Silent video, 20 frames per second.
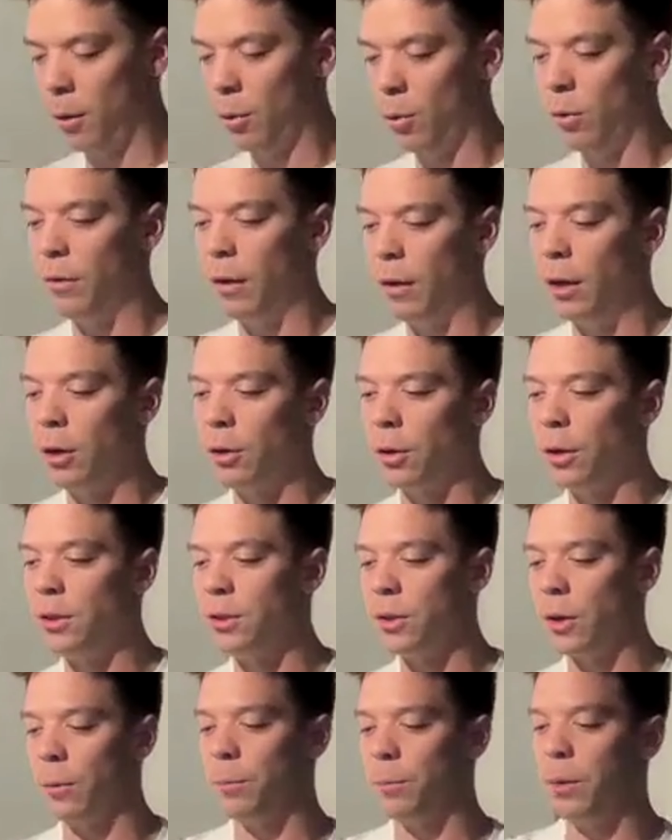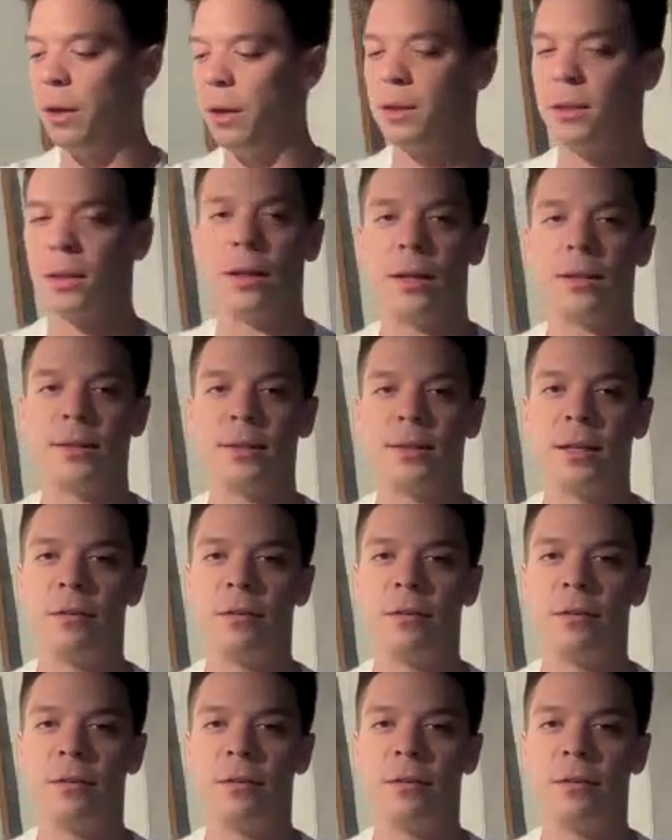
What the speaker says: We've increased our peak to, let's